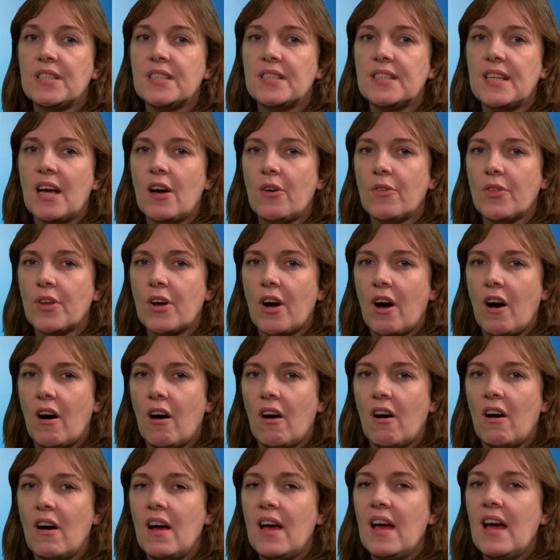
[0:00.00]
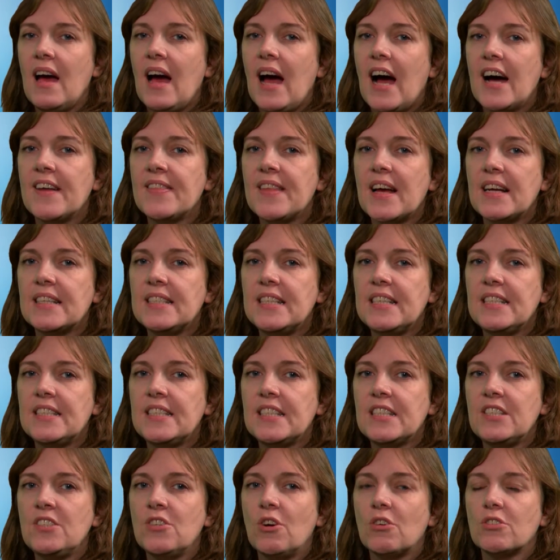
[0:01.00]
sell the car and that he
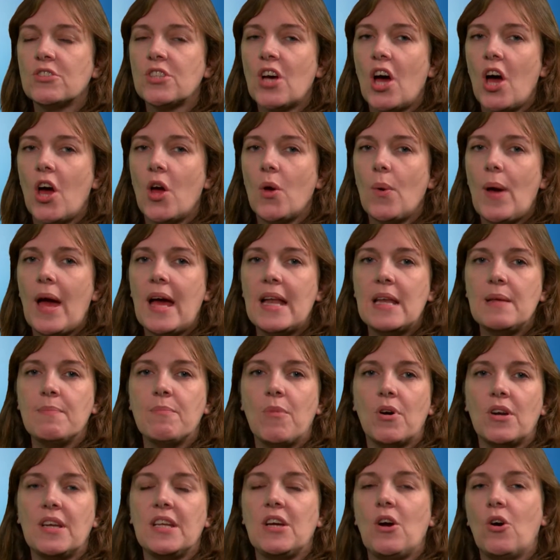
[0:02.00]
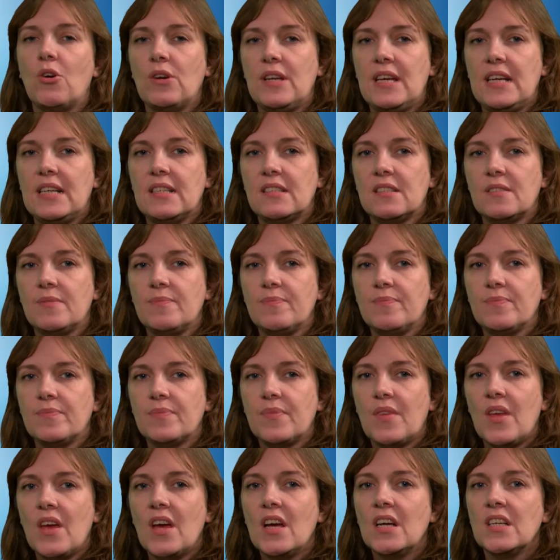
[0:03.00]
did not owe any money on it.
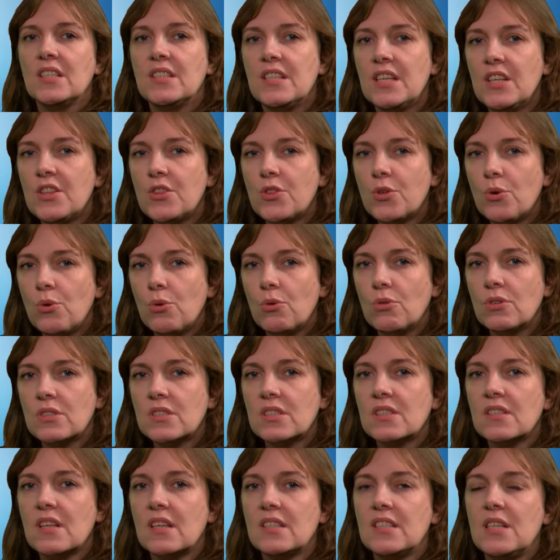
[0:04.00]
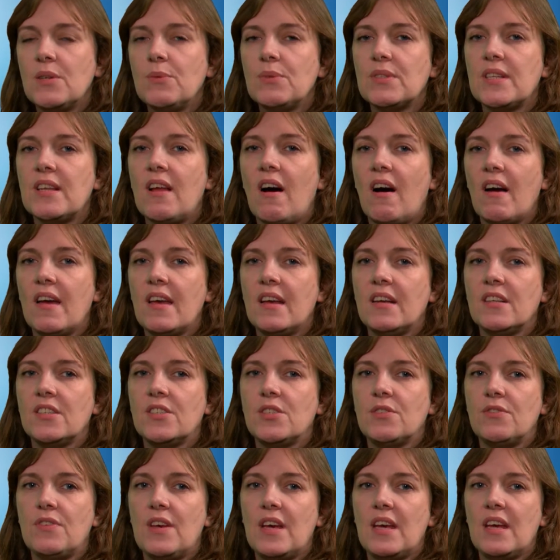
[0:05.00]
D thought that he was lying
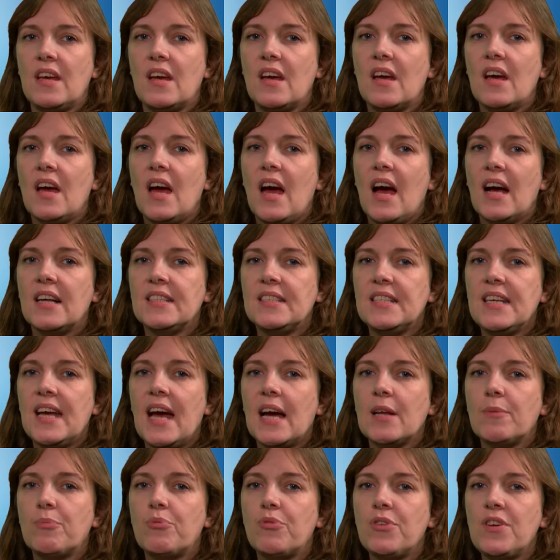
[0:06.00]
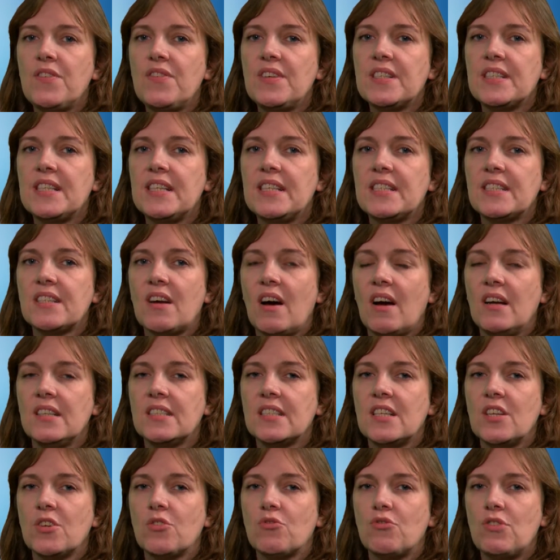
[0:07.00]
to V, as he had previously signed
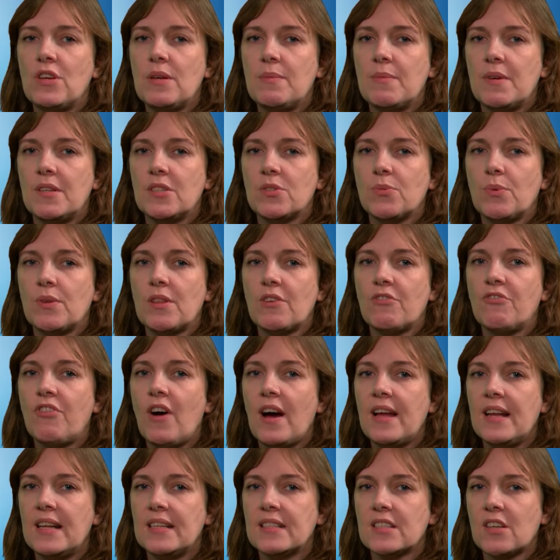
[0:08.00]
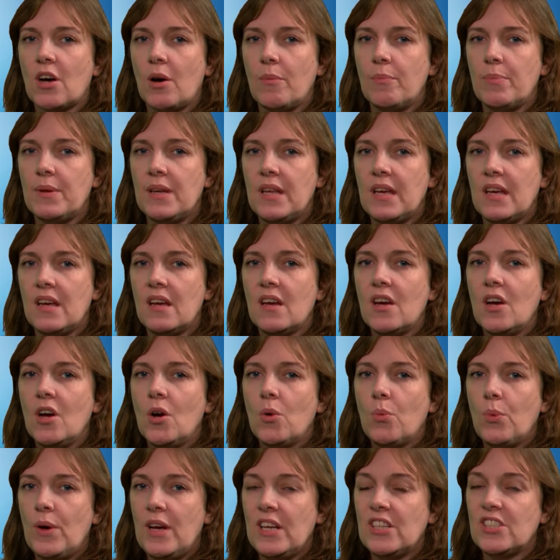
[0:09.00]
an agreement with a finance company
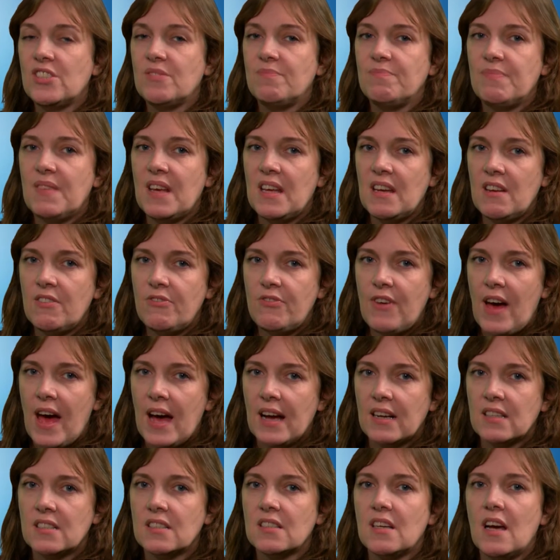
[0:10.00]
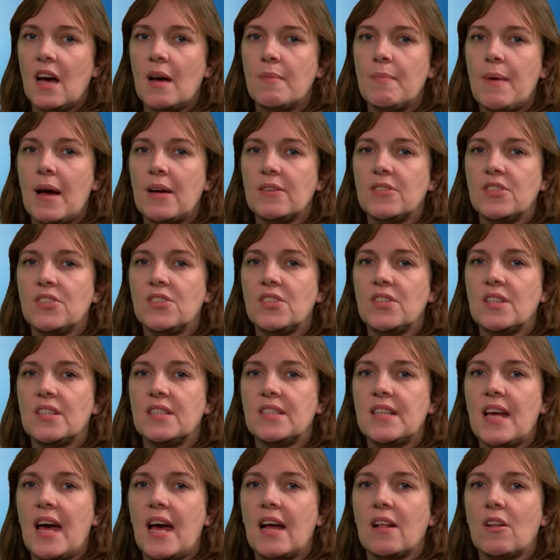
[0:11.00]
which, in effect, amounted to the
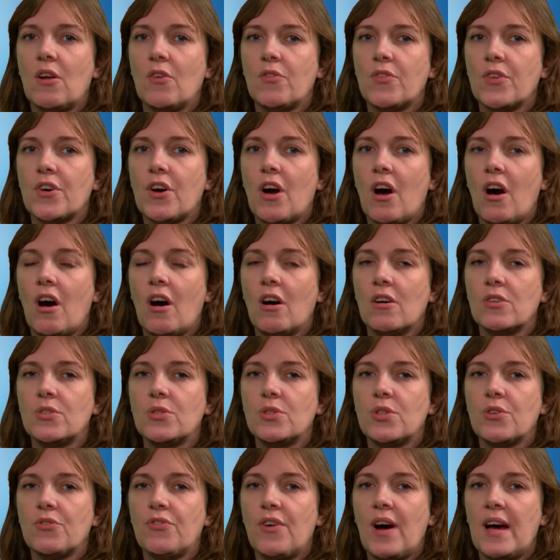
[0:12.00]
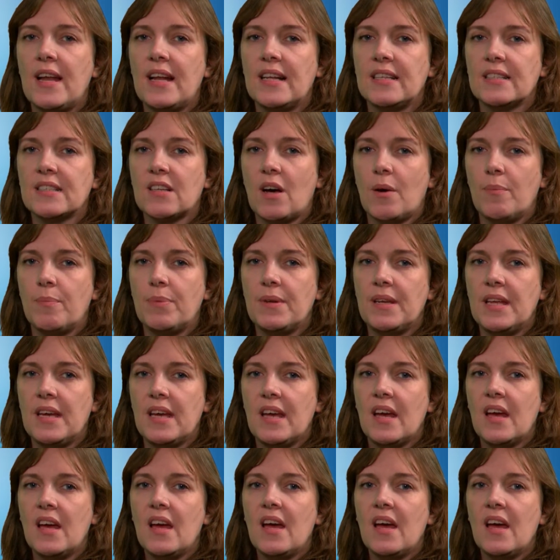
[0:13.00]
sale of the car to the finance company